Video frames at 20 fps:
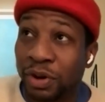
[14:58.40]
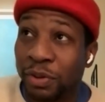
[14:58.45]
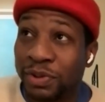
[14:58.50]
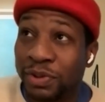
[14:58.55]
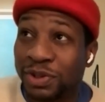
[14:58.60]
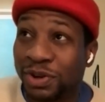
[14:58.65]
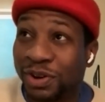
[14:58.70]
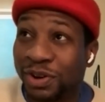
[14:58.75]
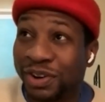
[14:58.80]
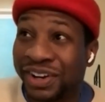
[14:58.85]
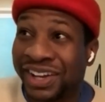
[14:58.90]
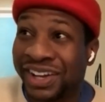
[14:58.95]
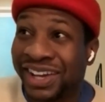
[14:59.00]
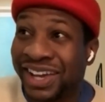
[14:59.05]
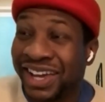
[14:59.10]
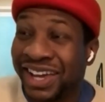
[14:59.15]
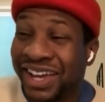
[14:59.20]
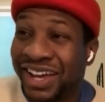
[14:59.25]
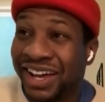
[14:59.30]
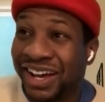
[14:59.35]
dormitory,
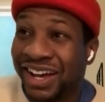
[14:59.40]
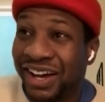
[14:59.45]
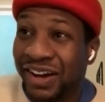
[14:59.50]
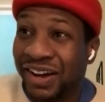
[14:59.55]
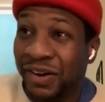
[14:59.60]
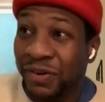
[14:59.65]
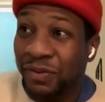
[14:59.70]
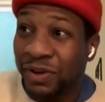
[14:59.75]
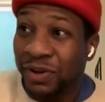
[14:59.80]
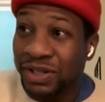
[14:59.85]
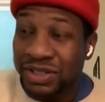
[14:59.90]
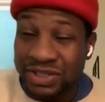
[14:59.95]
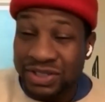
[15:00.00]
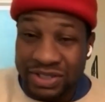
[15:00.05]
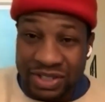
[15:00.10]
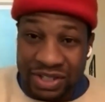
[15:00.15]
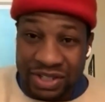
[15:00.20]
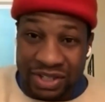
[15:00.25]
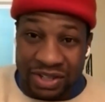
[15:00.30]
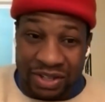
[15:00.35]
uh, what
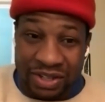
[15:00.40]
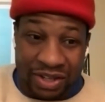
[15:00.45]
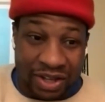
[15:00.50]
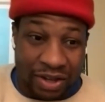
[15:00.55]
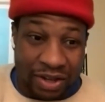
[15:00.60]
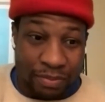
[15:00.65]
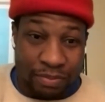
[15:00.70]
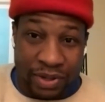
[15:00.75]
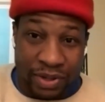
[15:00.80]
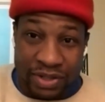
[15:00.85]
is the uh,